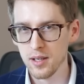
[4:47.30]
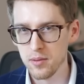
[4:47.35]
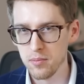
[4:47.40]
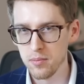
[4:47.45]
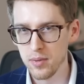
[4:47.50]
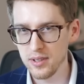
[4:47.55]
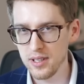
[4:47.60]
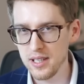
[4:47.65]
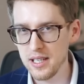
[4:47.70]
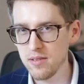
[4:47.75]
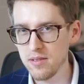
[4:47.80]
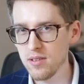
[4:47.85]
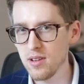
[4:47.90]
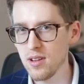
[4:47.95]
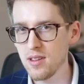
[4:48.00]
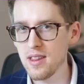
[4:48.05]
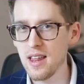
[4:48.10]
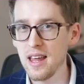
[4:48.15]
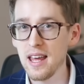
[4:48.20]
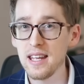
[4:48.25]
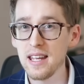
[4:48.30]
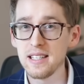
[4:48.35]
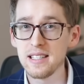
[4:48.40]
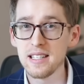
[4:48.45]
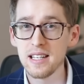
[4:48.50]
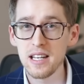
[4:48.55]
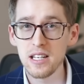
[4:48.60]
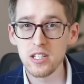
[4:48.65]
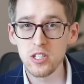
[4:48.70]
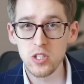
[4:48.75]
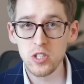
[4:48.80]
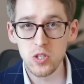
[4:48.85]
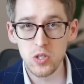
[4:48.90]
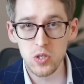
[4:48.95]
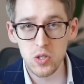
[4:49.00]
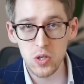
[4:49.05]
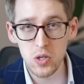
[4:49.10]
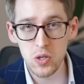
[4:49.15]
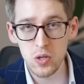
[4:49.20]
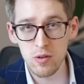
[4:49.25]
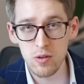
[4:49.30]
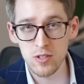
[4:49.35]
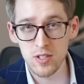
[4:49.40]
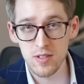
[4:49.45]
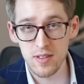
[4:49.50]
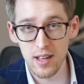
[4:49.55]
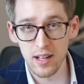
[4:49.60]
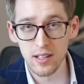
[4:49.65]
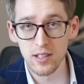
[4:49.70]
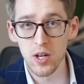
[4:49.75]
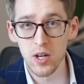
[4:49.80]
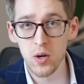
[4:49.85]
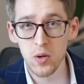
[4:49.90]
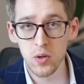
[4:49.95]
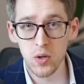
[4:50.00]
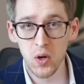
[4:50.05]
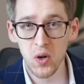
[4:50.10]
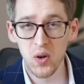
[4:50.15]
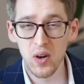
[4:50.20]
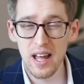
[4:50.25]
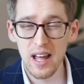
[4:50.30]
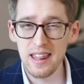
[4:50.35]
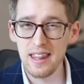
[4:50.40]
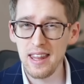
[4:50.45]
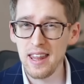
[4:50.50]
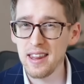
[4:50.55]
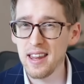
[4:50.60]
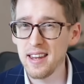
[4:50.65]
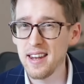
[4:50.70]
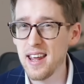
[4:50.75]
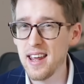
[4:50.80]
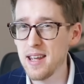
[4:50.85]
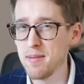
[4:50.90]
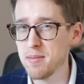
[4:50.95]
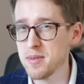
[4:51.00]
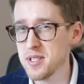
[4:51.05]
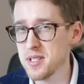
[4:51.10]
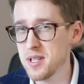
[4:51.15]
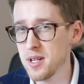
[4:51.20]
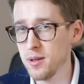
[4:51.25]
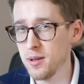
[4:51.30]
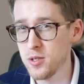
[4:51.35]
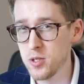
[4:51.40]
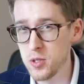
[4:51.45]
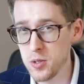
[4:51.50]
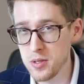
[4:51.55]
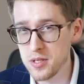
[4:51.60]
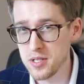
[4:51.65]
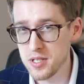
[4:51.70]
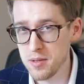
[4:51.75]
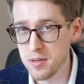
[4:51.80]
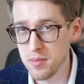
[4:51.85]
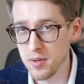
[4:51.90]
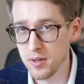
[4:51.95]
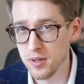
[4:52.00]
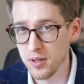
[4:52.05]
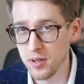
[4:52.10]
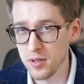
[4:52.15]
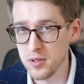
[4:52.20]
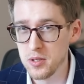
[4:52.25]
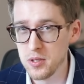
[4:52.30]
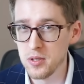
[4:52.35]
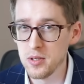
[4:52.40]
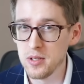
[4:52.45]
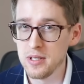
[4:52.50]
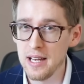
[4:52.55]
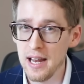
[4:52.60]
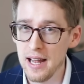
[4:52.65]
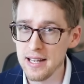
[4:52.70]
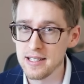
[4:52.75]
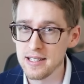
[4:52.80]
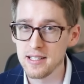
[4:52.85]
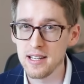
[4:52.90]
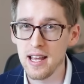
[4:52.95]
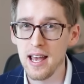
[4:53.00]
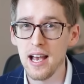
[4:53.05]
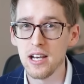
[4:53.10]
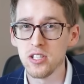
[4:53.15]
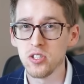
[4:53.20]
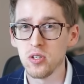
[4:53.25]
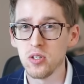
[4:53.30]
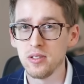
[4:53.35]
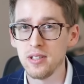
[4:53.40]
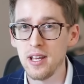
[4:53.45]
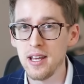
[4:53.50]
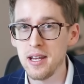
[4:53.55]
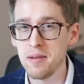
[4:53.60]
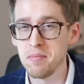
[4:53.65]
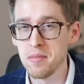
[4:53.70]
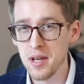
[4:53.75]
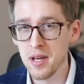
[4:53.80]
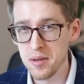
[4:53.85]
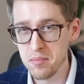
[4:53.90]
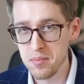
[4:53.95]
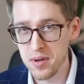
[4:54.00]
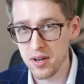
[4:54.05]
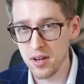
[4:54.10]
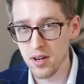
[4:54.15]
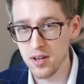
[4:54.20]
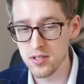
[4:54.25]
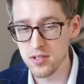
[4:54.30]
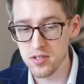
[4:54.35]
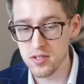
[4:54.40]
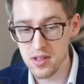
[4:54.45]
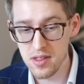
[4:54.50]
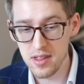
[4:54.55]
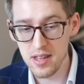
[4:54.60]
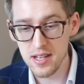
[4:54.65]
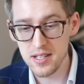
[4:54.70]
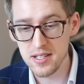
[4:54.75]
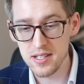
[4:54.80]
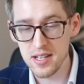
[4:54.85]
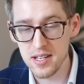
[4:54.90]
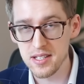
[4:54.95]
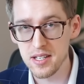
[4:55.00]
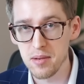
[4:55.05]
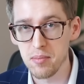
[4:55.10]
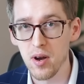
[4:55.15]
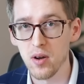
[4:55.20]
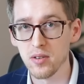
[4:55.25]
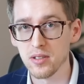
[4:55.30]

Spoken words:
But even if they didn't use the logo, I think the name is still too similar to Tesla's actual name because this is about